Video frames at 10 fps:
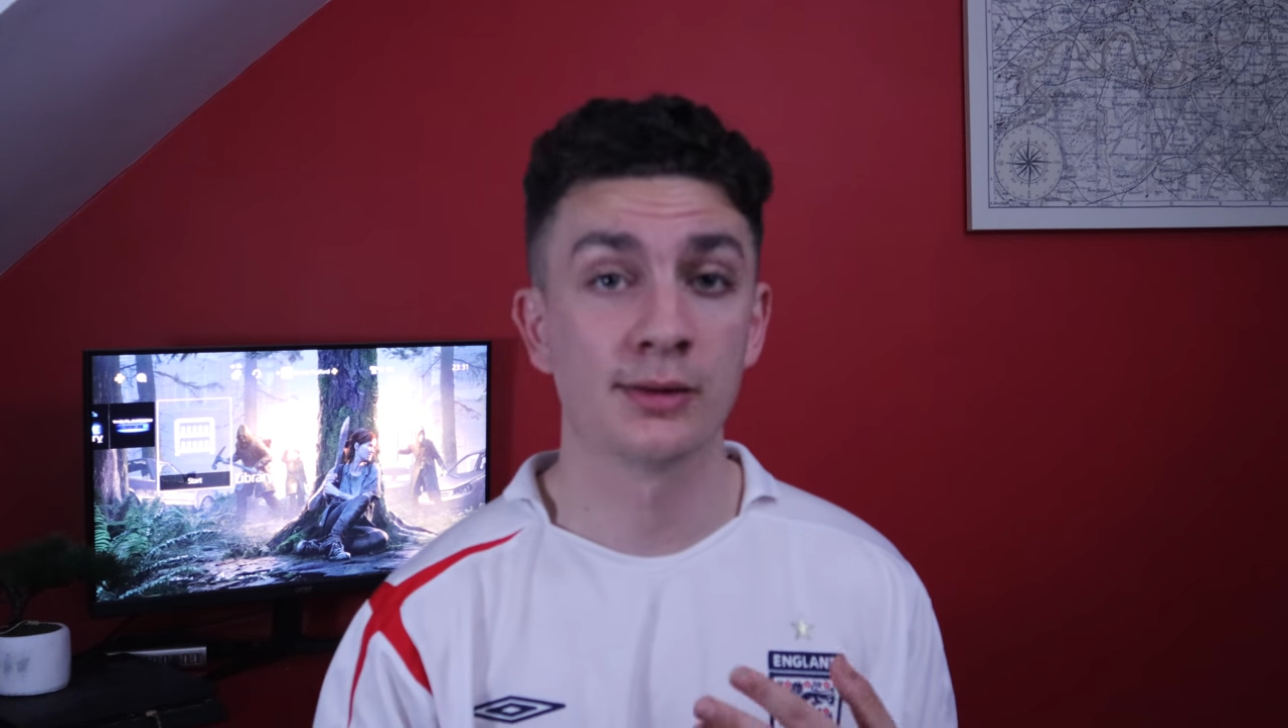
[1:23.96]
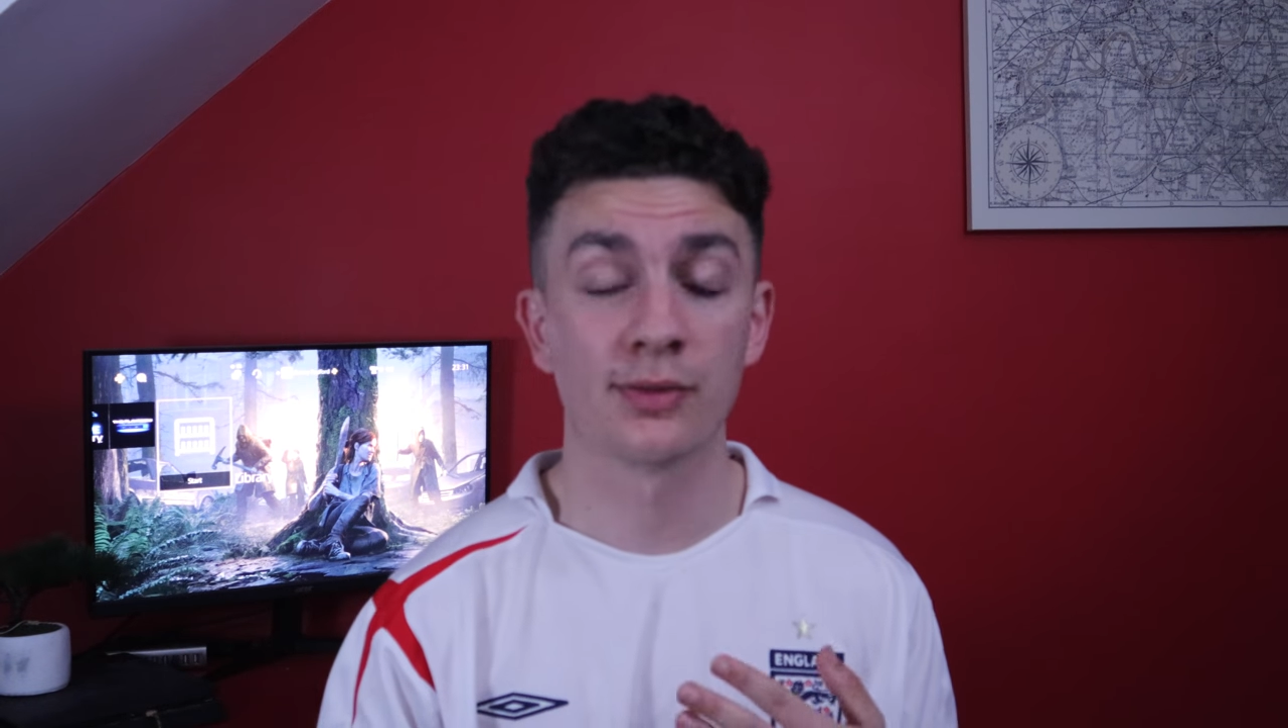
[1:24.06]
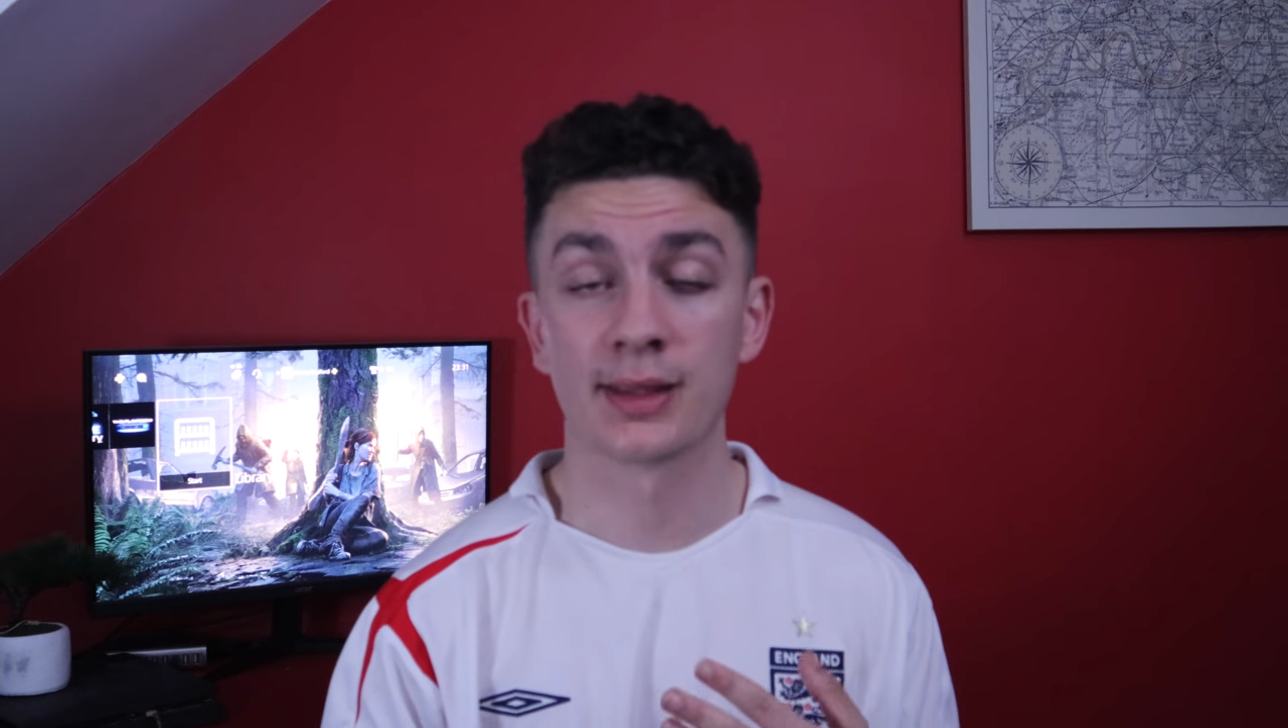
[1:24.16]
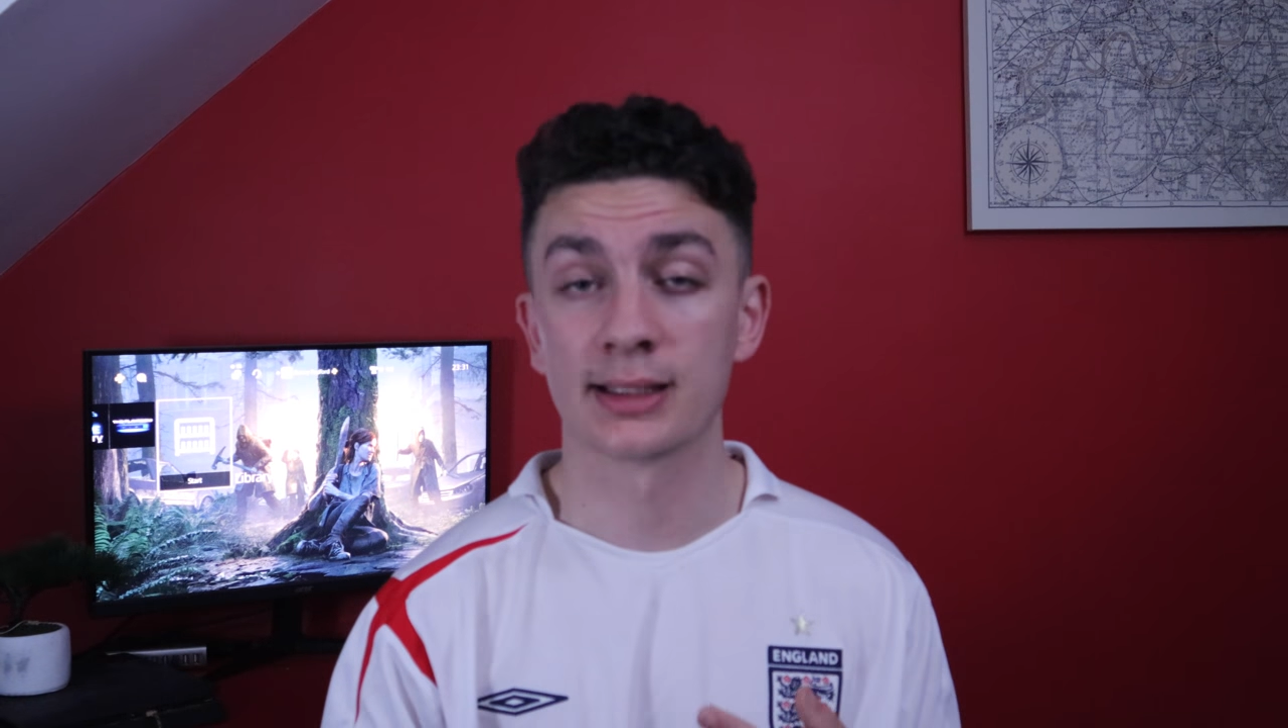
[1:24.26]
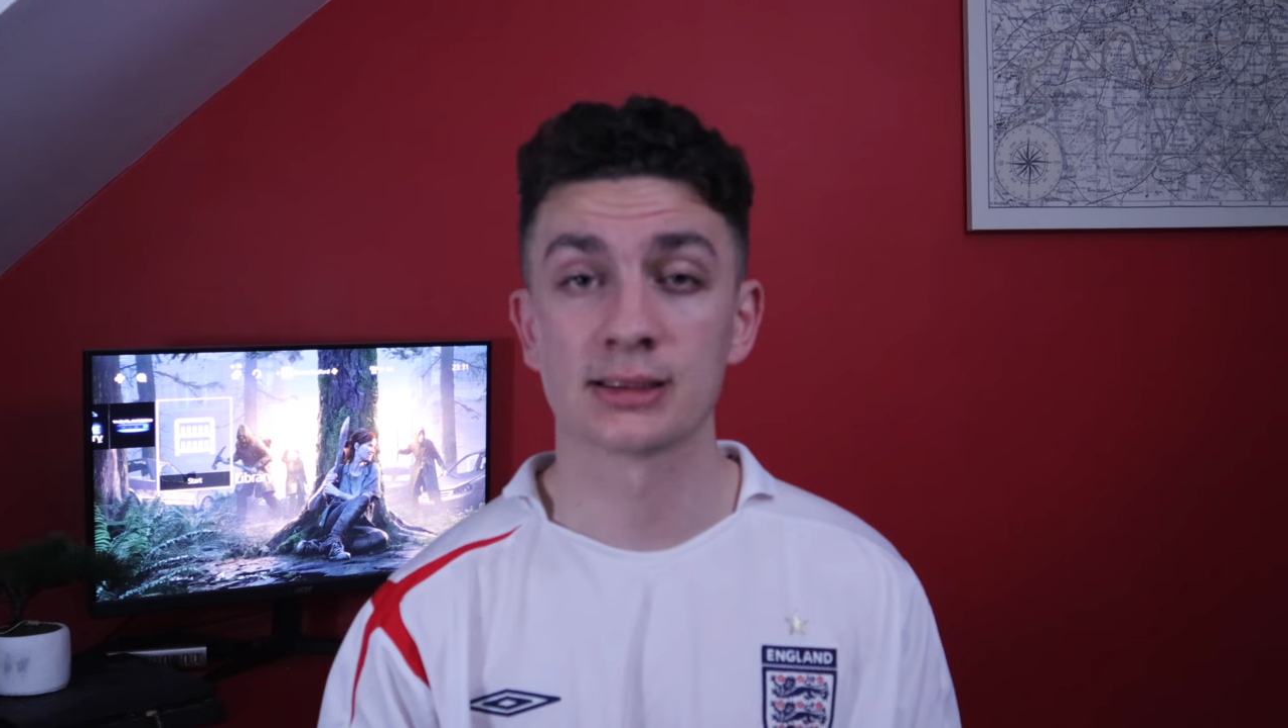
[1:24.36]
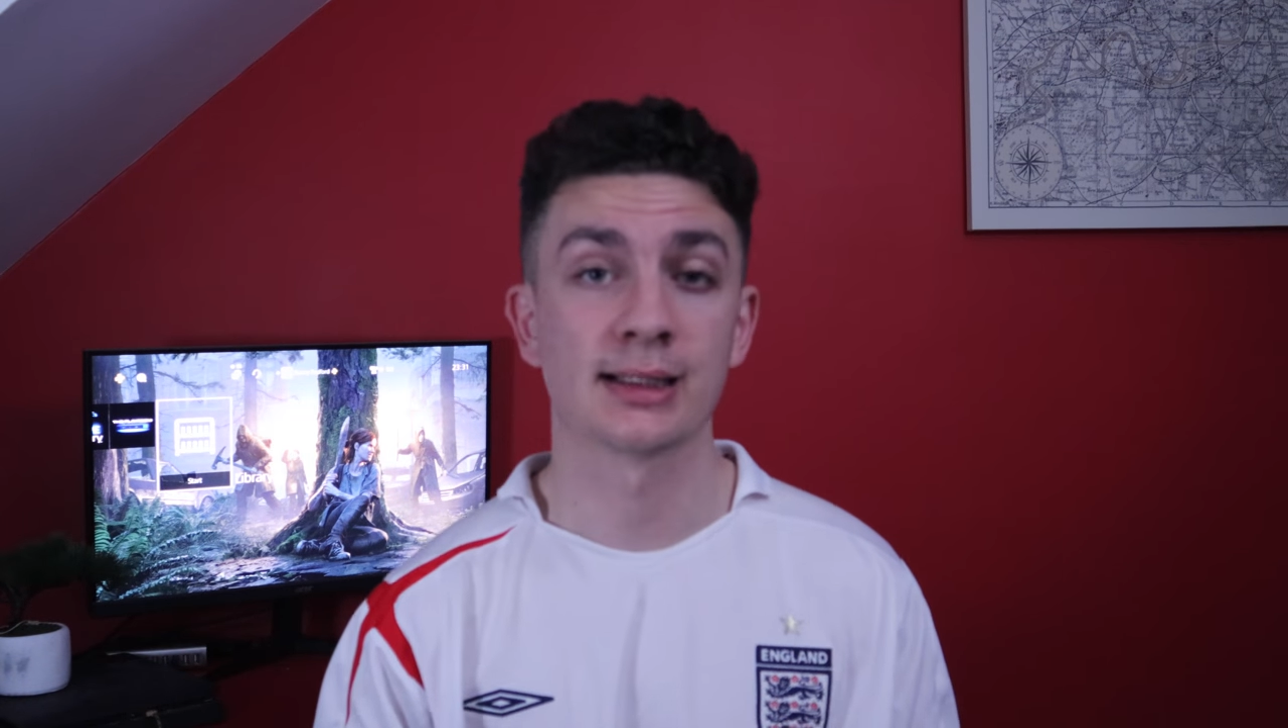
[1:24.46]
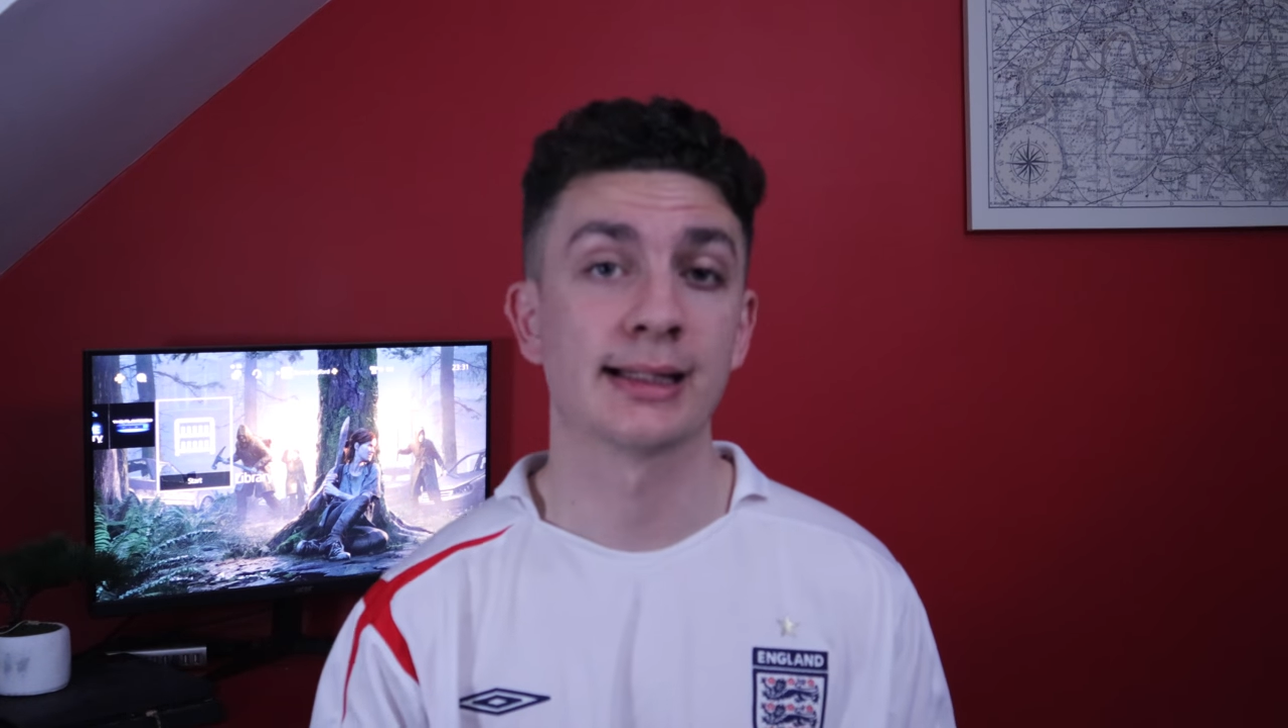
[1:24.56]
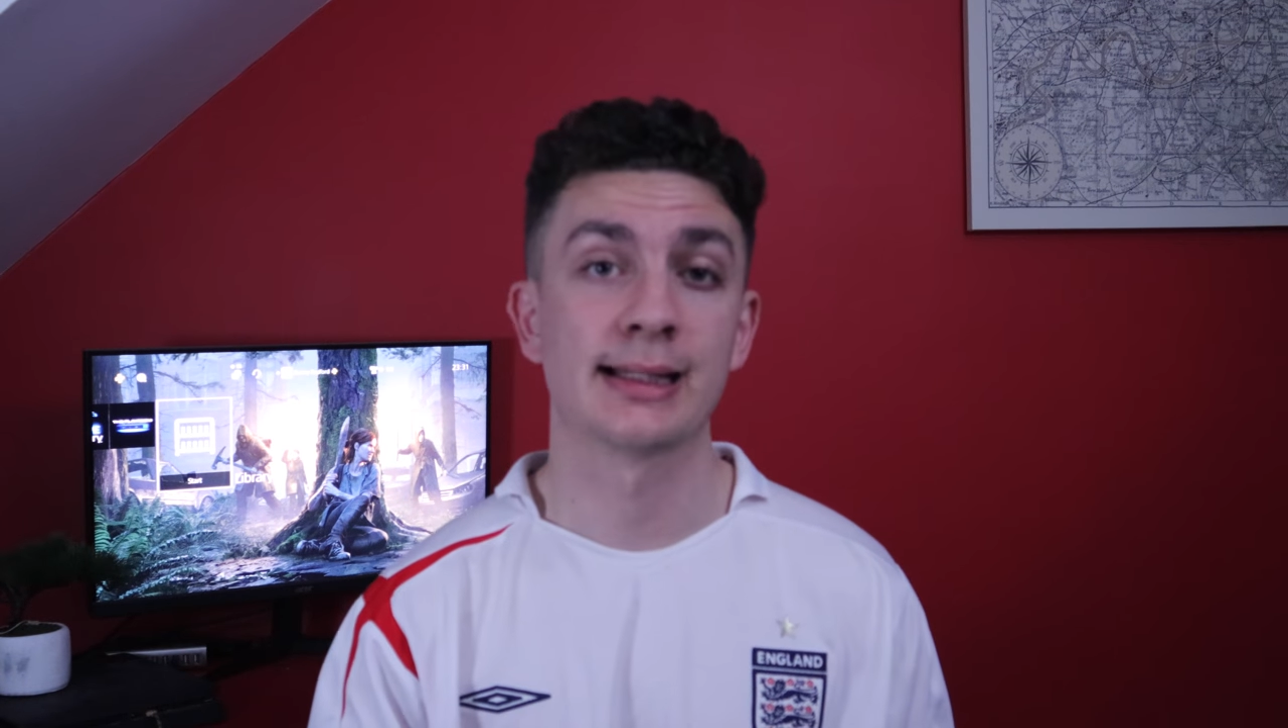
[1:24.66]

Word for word: things like